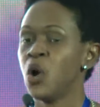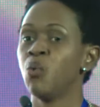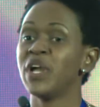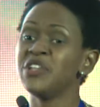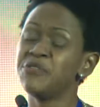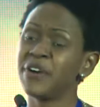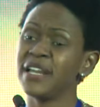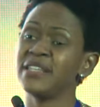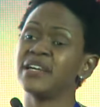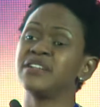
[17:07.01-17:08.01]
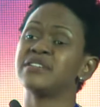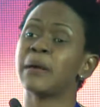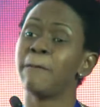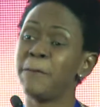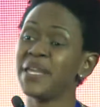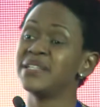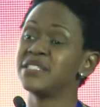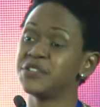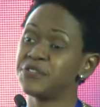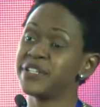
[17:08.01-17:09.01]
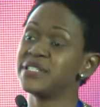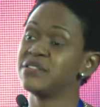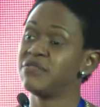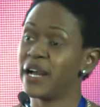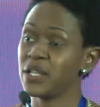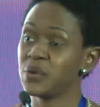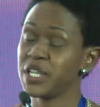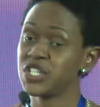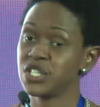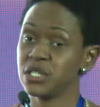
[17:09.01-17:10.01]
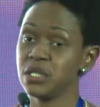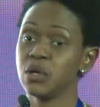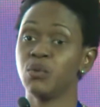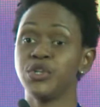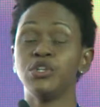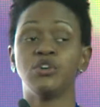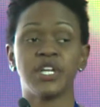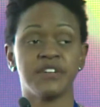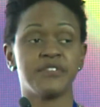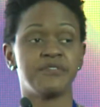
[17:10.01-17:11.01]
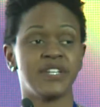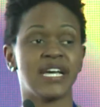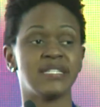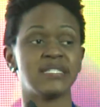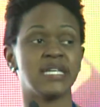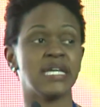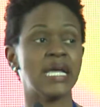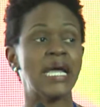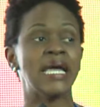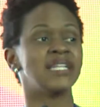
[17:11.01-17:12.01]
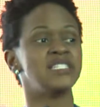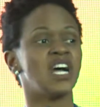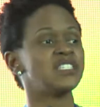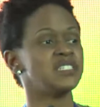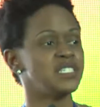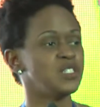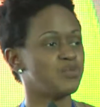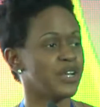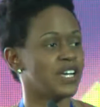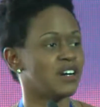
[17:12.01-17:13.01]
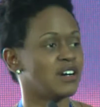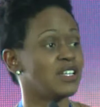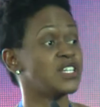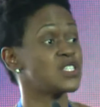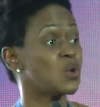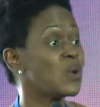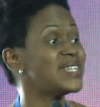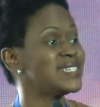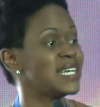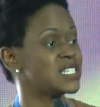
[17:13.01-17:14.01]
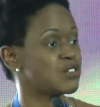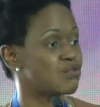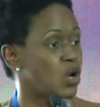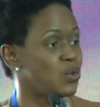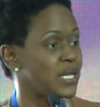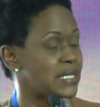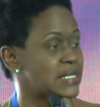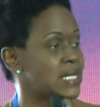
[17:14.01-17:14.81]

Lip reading: When you find that there's a big difference in valuation when you're looking for financing, it's not a deal breaker. There's a way to get around it.